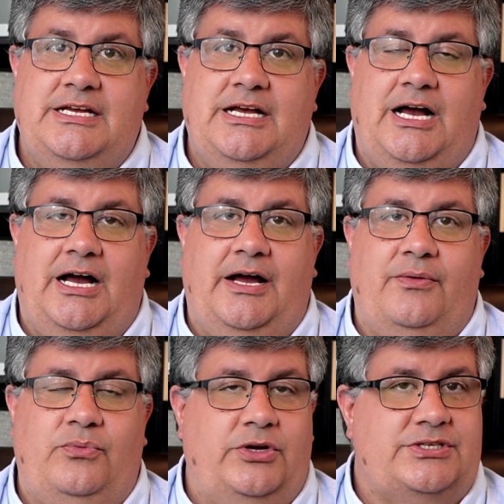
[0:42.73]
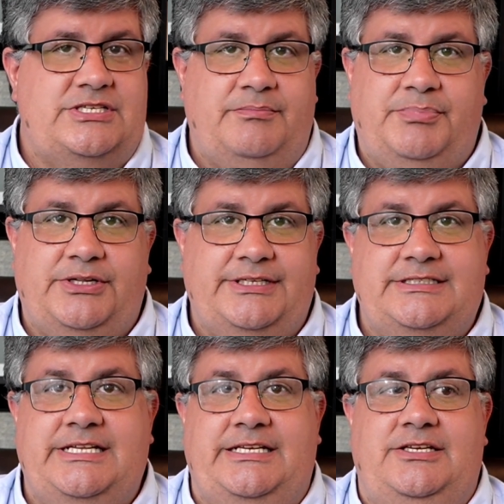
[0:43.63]
Real simple
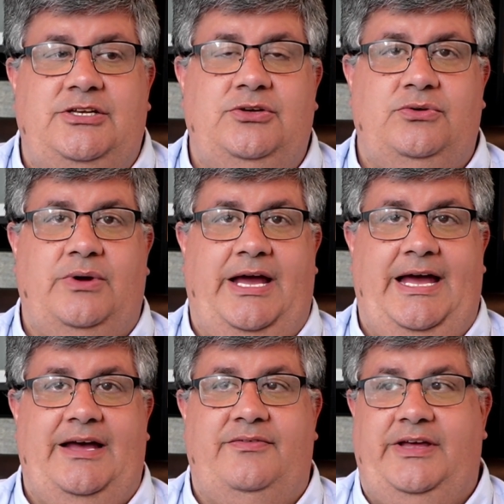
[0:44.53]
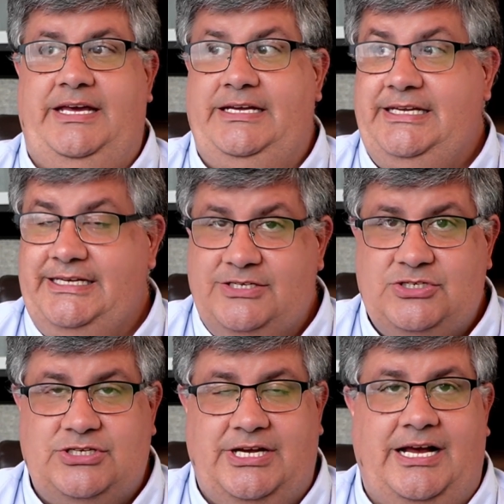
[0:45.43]
is that you have a
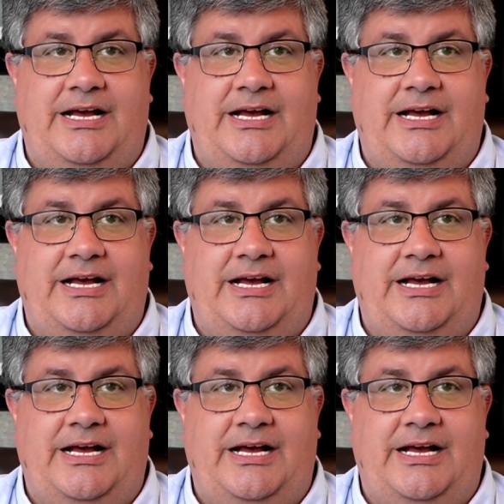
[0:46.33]
dish